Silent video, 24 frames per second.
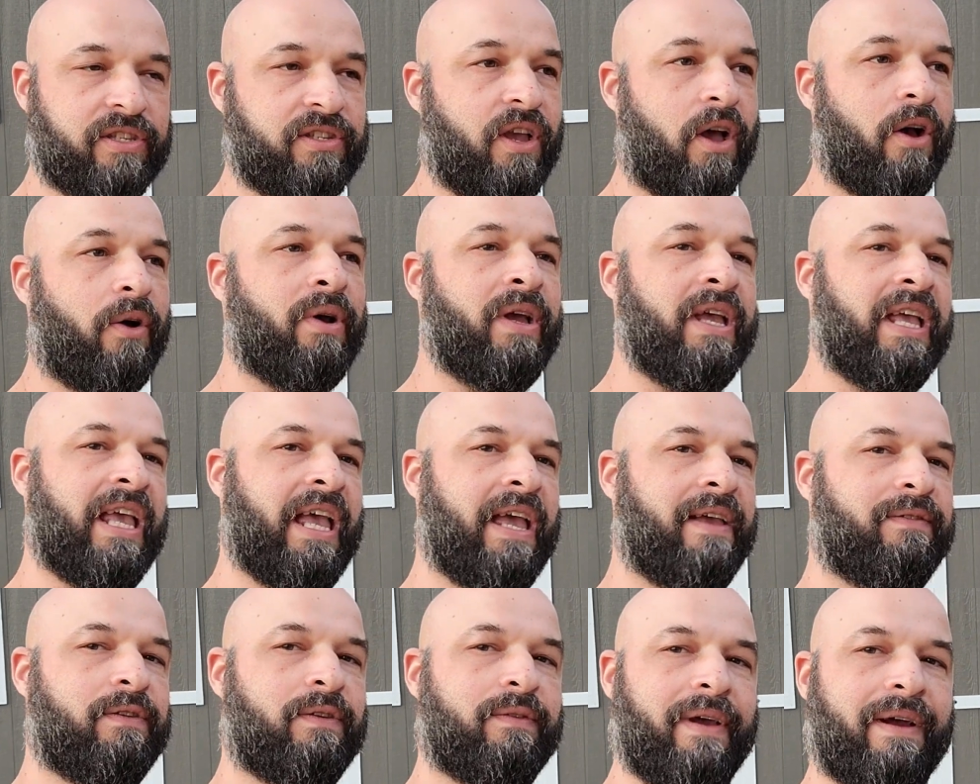So
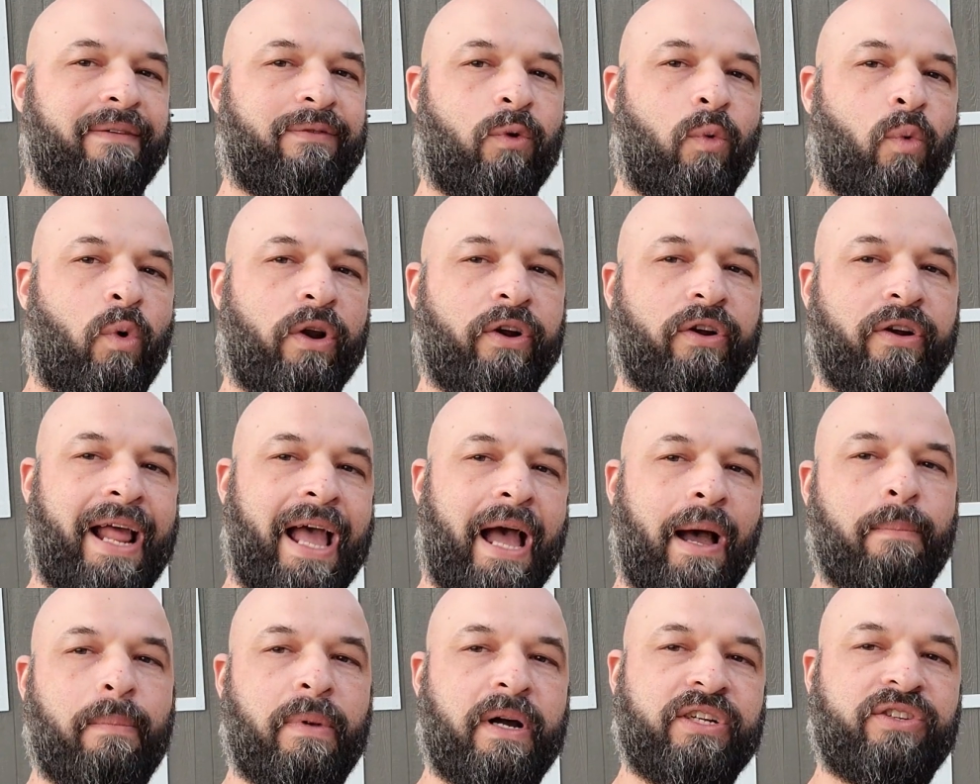if you've ever wondered
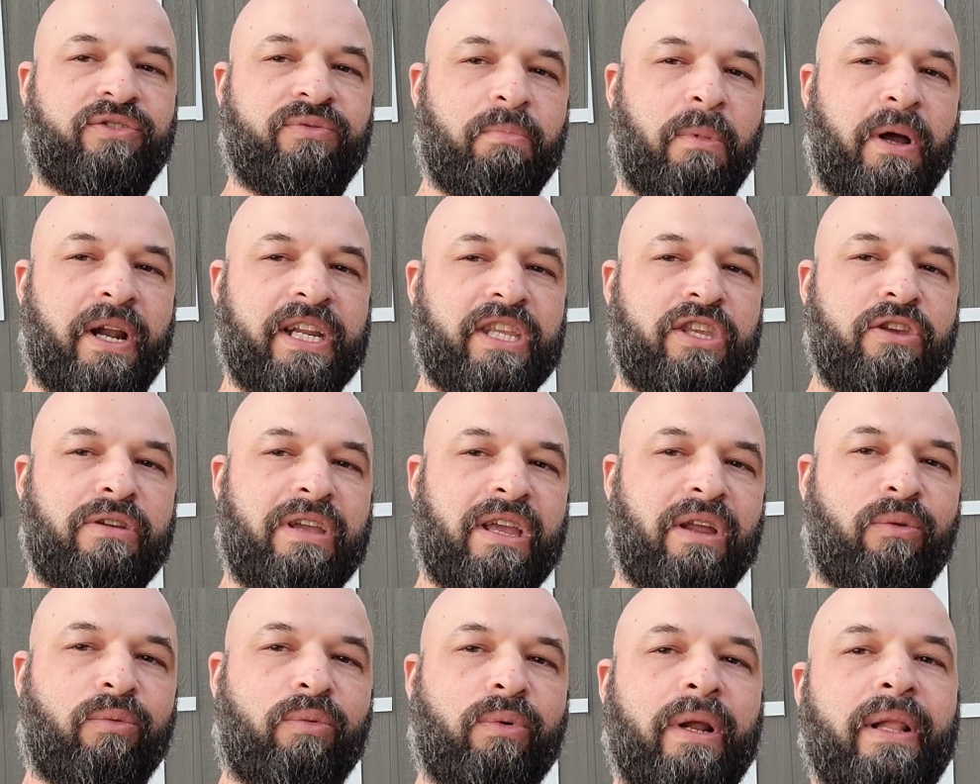how much money you
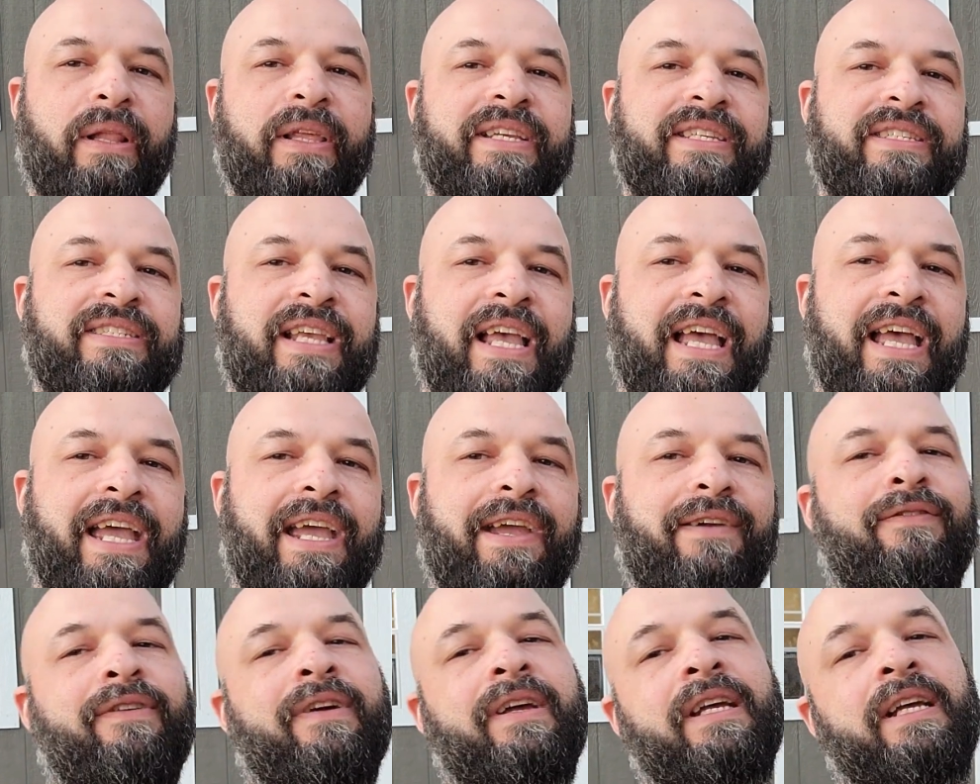can really
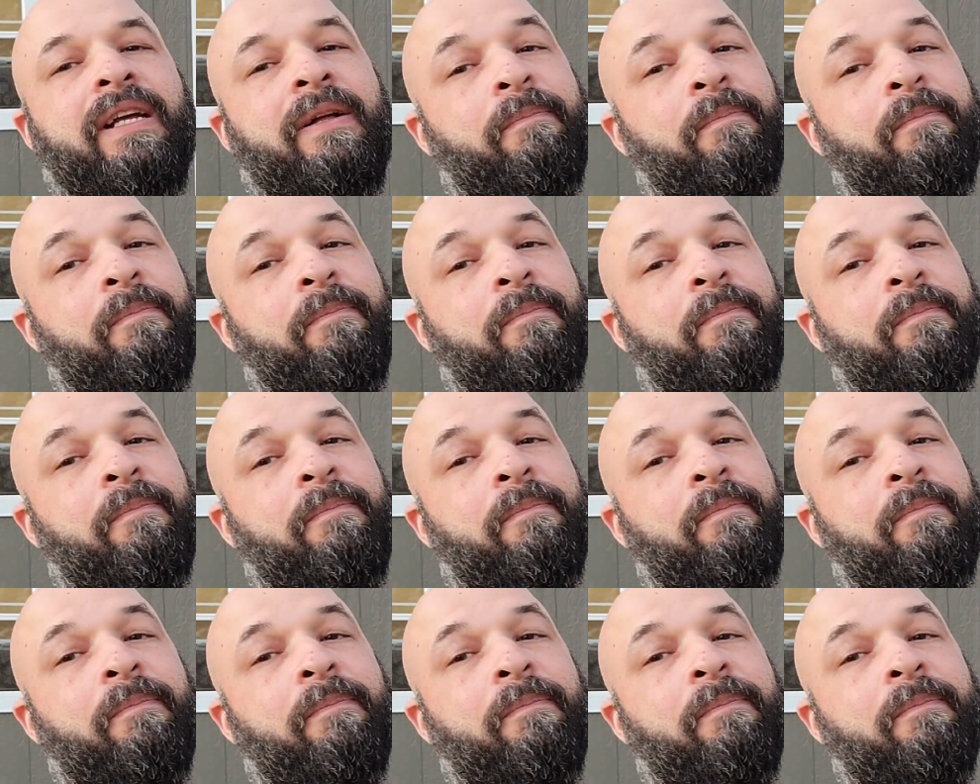save,